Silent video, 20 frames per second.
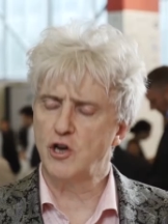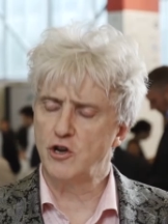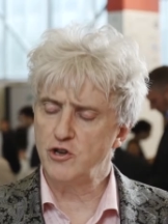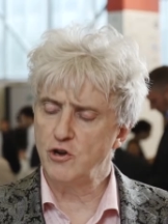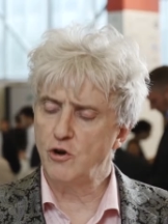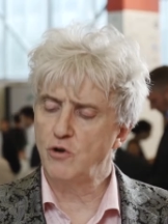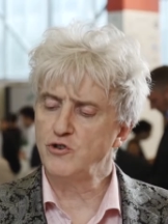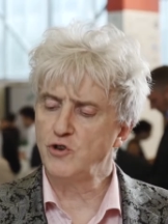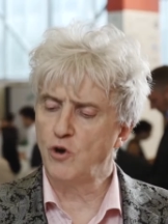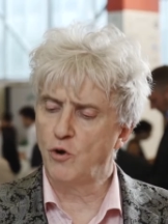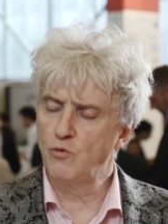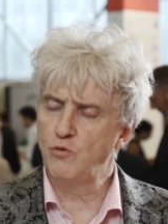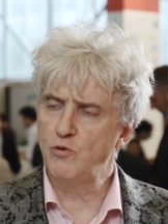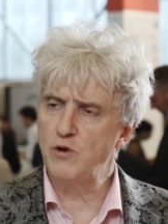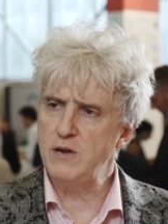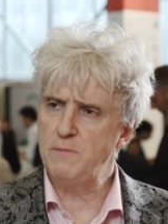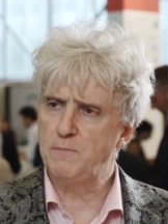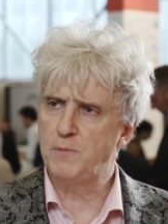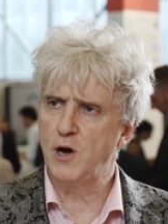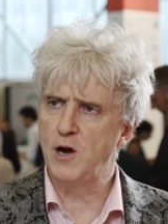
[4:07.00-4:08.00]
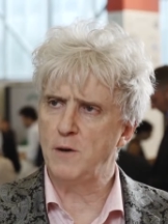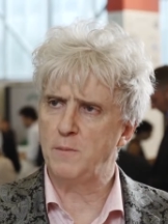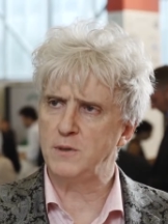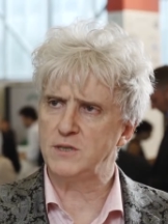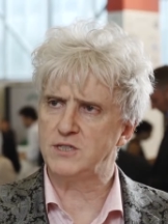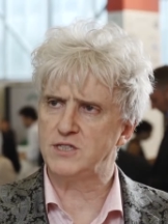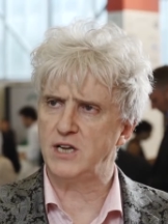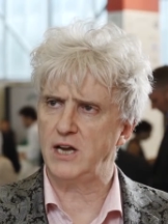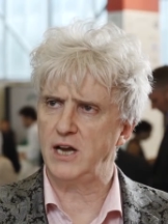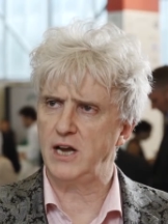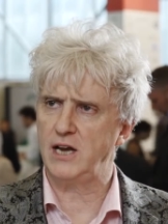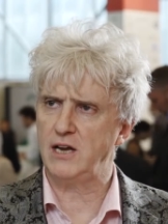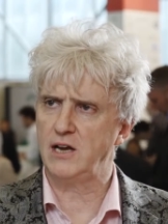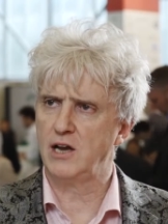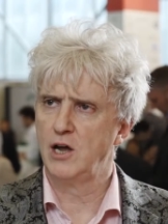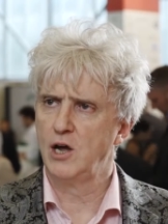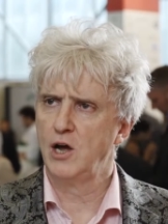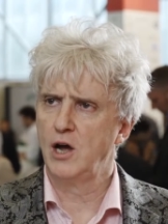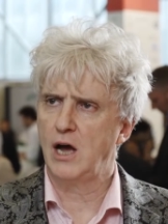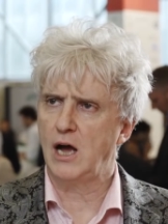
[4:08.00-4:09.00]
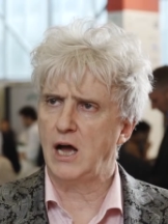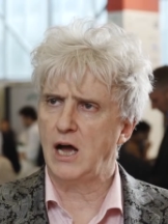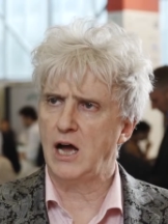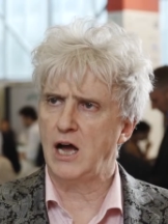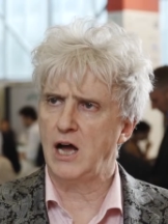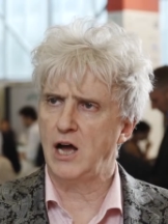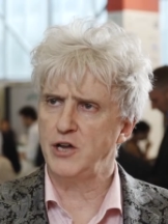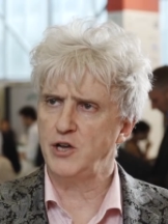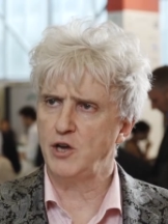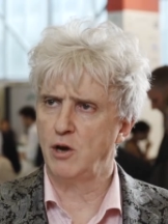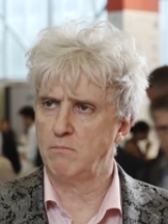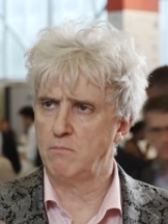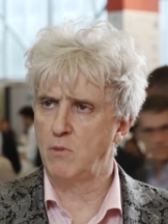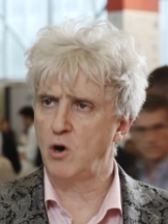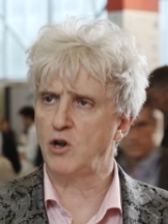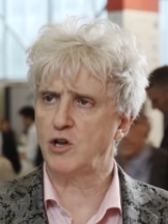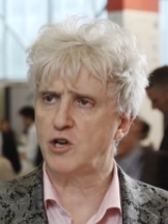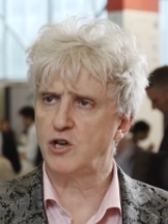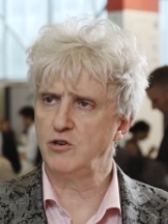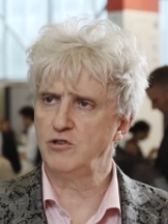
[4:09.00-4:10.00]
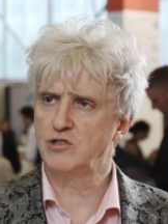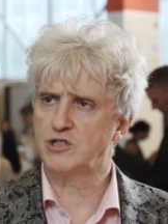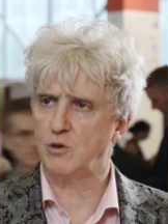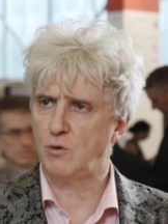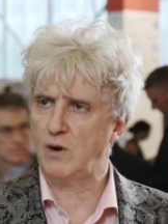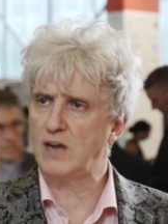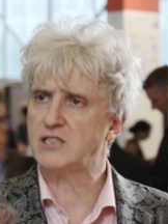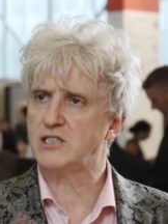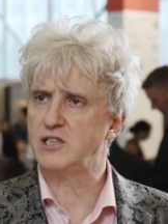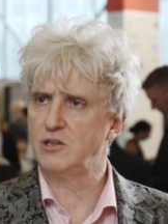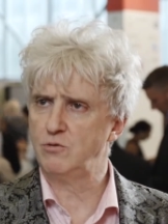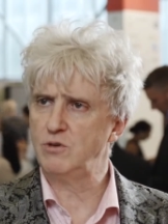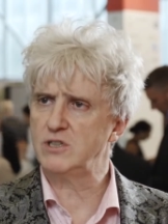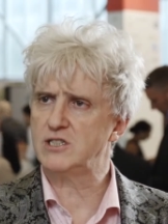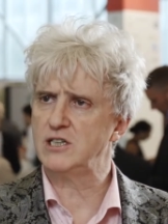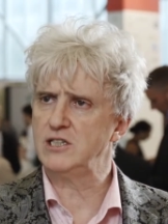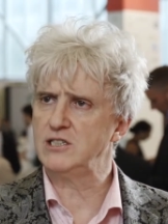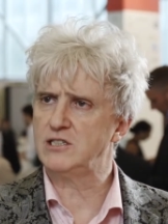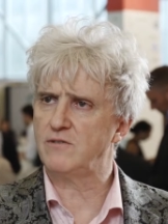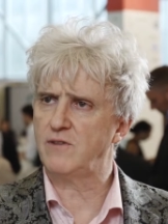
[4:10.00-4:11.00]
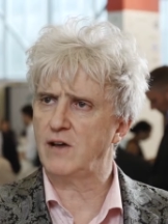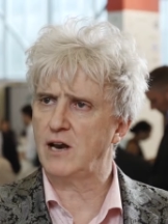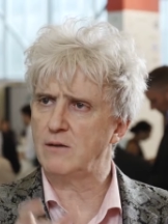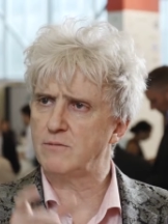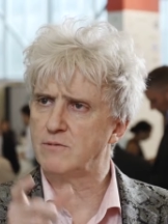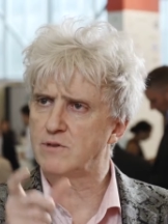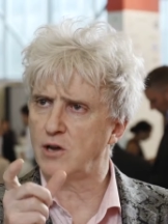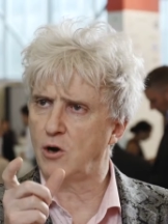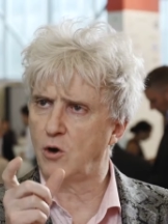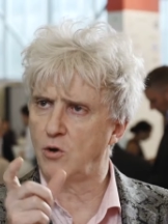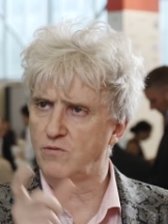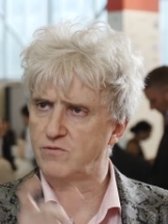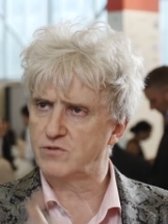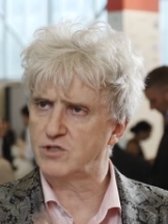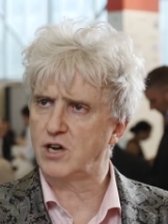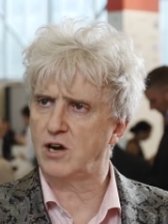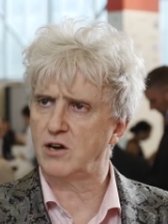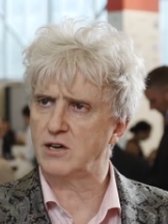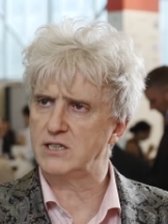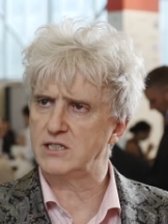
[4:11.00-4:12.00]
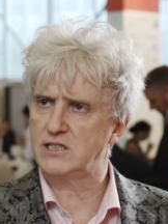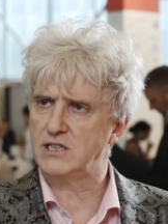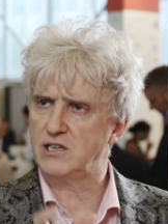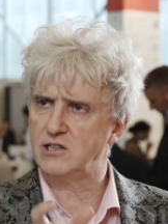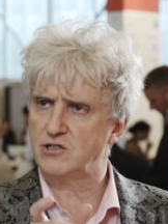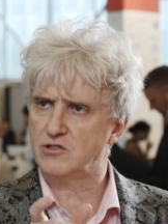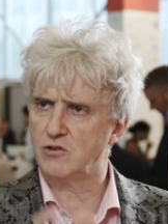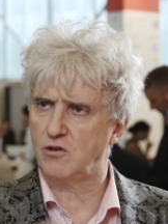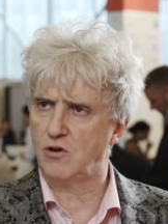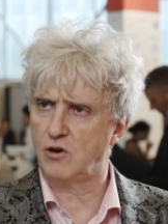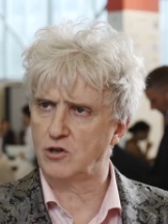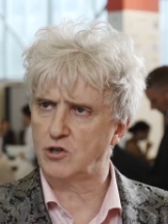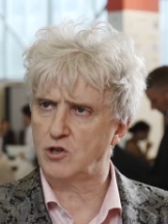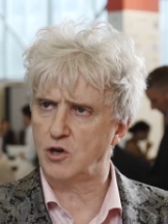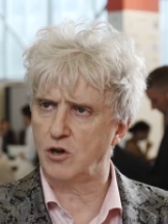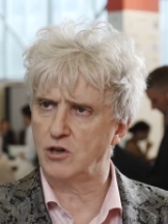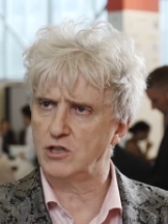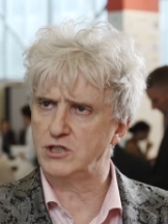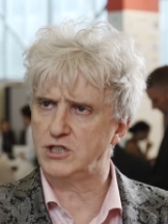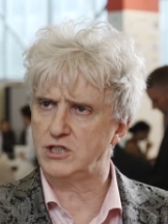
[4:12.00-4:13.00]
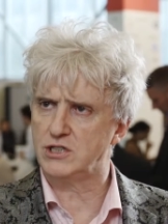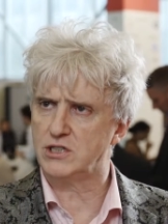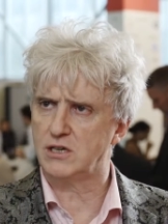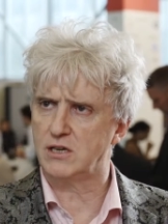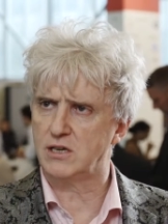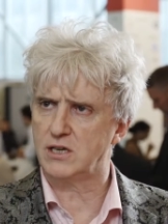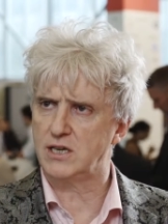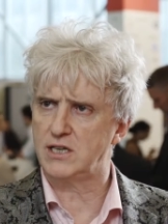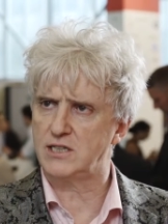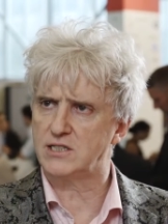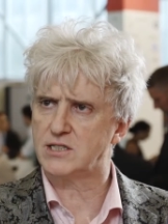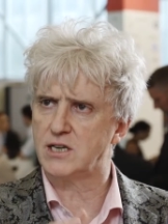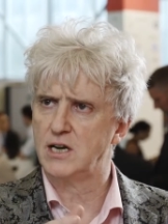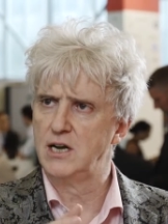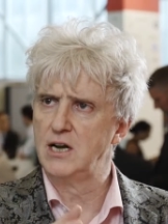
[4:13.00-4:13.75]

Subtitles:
you're repurposing molecules that were actually originally developed of targeting oncology targets.